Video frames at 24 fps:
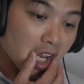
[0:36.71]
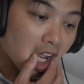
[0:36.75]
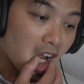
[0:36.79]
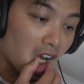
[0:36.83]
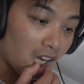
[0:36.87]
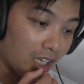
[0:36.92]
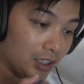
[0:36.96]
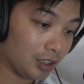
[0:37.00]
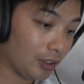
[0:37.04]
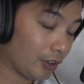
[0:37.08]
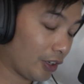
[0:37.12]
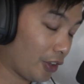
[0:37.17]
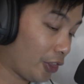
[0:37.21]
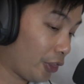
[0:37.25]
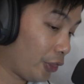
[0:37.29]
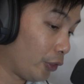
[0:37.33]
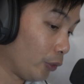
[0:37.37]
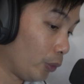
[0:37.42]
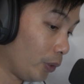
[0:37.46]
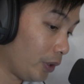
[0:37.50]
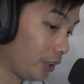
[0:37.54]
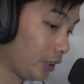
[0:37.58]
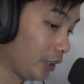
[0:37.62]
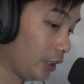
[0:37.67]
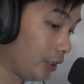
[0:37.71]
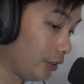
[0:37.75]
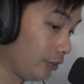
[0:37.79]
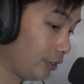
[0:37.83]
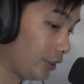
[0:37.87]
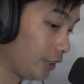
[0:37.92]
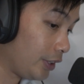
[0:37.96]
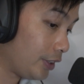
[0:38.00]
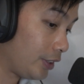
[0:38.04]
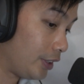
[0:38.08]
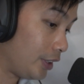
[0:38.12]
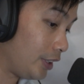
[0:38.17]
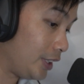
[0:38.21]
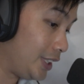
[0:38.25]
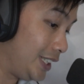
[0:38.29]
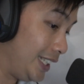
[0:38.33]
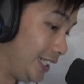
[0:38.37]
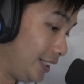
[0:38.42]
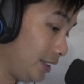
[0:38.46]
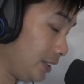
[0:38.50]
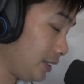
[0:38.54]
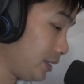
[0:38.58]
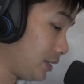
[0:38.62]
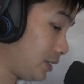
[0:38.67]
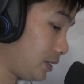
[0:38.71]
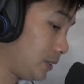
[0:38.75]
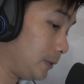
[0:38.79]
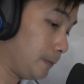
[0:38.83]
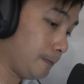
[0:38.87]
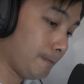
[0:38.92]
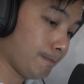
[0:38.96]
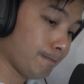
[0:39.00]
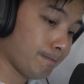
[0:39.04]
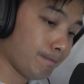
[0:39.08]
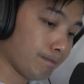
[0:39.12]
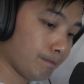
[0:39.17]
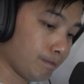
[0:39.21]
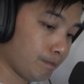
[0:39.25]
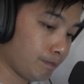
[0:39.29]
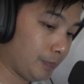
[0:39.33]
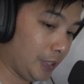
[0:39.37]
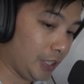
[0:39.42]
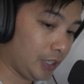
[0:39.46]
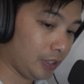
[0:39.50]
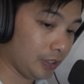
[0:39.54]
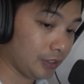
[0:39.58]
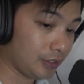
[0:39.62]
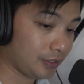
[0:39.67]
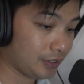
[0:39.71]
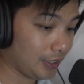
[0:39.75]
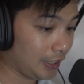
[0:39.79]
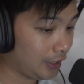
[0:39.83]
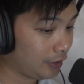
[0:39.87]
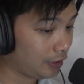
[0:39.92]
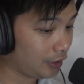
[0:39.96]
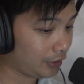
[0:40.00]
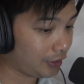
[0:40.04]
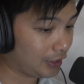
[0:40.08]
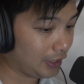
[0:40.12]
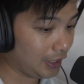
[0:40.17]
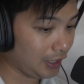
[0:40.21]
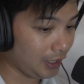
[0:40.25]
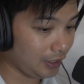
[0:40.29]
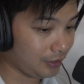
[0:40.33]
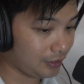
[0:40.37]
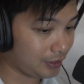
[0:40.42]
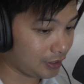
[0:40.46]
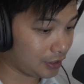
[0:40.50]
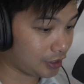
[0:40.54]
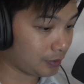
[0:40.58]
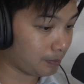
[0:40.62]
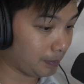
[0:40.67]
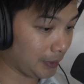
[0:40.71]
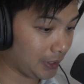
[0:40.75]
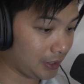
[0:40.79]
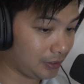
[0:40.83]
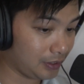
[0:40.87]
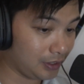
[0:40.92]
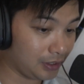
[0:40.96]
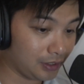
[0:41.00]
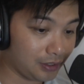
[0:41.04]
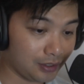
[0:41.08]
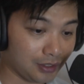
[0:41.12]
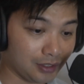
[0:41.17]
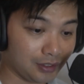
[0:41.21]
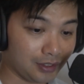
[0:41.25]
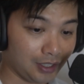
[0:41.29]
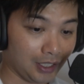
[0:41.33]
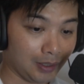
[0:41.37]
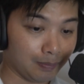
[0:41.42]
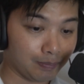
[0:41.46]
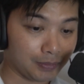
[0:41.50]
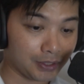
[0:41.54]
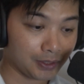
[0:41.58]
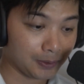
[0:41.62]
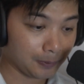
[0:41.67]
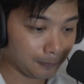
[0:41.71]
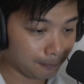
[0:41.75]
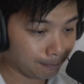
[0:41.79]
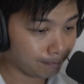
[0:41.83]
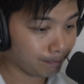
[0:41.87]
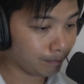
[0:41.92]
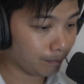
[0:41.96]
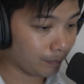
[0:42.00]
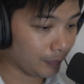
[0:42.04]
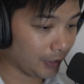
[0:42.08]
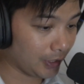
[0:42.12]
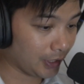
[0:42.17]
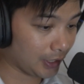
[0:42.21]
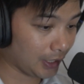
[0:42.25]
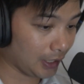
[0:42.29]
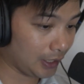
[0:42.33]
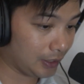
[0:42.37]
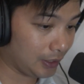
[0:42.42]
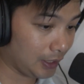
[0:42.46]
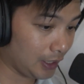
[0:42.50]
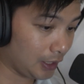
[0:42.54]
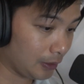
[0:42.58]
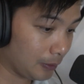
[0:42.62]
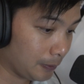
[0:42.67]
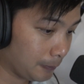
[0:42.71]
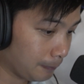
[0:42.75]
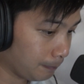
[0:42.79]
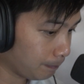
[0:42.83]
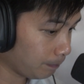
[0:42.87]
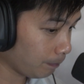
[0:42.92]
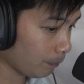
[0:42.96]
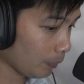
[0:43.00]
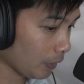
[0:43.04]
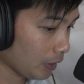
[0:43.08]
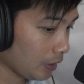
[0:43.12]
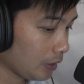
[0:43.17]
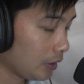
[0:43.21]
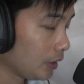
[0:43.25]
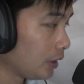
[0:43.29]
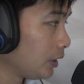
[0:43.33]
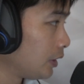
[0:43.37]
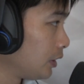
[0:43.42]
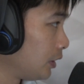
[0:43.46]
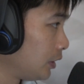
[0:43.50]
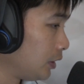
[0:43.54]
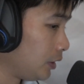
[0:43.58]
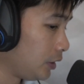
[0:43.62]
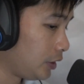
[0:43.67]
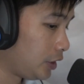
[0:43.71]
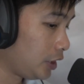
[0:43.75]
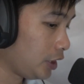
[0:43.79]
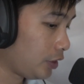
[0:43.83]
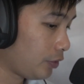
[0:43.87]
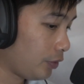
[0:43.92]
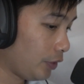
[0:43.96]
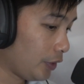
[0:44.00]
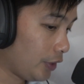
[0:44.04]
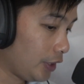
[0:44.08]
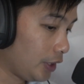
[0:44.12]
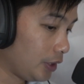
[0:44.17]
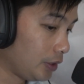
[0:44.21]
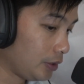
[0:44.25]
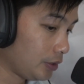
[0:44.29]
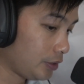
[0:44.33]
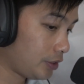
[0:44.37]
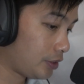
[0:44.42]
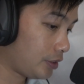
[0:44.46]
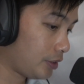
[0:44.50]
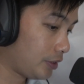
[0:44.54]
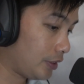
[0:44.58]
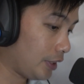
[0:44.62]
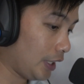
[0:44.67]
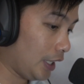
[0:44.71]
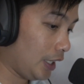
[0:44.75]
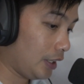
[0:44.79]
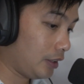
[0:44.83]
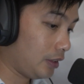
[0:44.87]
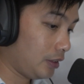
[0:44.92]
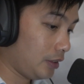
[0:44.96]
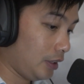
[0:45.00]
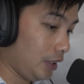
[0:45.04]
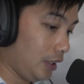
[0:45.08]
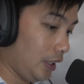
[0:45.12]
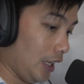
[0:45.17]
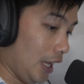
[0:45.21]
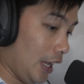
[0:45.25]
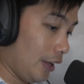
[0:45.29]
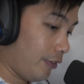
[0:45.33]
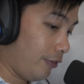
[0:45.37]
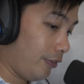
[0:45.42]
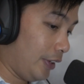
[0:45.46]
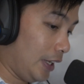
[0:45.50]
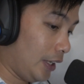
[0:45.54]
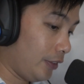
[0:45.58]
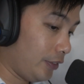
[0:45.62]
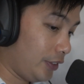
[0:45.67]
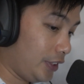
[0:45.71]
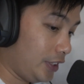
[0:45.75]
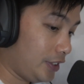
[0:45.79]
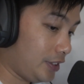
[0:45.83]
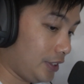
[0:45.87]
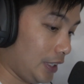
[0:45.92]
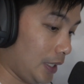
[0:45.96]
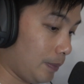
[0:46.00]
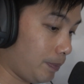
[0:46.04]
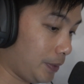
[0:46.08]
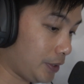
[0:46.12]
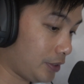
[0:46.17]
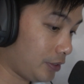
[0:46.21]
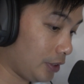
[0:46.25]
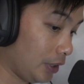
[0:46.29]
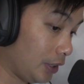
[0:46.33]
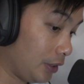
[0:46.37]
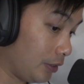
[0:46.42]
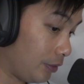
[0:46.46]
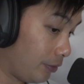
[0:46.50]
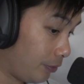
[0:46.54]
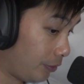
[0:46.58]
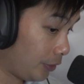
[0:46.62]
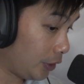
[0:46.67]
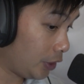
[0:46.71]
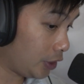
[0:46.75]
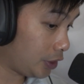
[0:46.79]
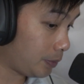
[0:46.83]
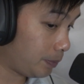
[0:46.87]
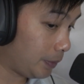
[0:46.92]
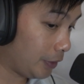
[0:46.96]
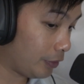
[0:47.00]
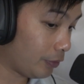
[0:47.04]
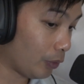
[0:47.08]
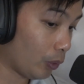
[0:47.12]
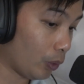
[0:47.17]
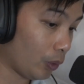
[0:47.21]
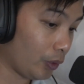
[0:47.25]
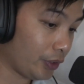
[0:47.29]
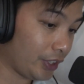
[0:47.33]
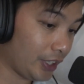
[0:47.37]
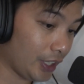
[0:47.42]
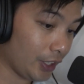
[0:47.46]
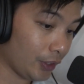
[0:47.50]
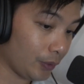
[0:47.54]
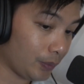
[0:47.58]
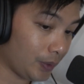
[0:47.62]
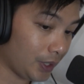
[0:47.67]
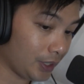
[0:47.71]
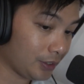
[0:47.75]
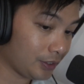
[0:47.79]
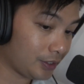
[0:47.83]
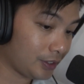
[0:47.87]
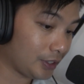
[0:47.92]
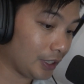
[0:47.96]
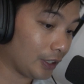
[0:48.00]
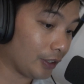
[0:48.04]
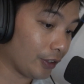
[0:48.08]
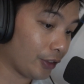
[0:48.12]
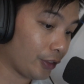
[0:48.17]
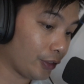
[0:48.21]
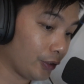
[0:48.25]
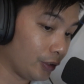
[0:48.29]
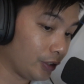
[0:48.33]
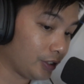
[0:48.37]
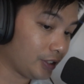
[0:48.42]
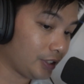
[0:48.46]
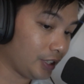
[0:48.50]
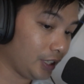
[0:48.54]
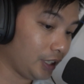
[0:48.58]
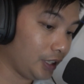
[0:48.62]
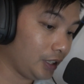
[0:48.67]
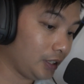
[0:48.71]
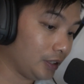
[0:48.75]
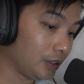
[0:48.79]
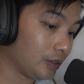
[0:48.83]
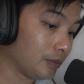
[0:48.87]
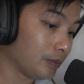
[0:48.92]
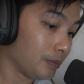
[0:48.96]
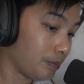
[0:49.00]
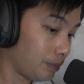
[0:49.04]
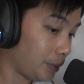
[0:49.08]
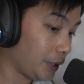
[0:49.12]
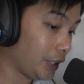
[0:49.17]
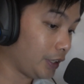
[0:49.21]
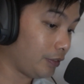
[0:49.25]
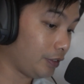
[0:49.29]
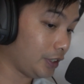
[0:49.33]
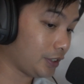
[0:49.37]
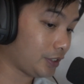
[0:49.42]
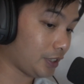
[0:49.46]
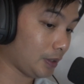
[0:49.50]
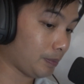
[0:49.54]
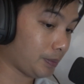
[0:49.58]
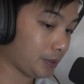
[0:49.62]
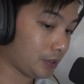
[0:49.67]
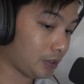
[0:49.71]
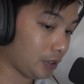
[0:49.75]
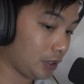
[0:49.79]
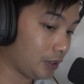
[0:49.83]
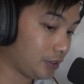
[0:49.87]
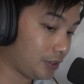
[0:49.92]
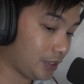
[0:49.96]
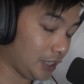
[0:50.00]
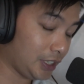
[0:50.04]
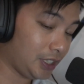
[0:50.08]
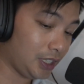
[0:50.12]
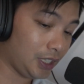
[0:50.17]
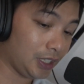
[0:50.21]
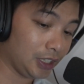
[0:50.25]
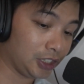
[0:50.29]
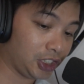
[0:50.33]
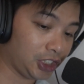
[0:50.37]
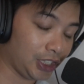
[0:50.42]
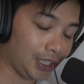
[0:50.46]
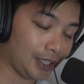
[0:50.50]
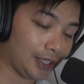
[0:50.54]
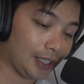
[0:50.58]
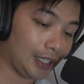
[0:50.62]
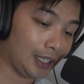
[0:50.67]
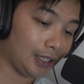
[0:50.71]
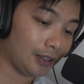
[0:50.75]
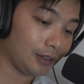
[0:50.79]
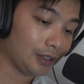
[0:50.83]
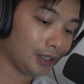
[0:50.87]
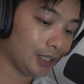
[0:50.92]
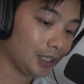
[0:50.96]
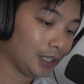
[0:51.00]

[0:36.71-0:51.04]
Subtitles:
a lot of thought over the years because they're not the easiest species to tempt. Okay, now, just for those that have found this episode first before all the other ones, there are 13 previous episodes that you can check out,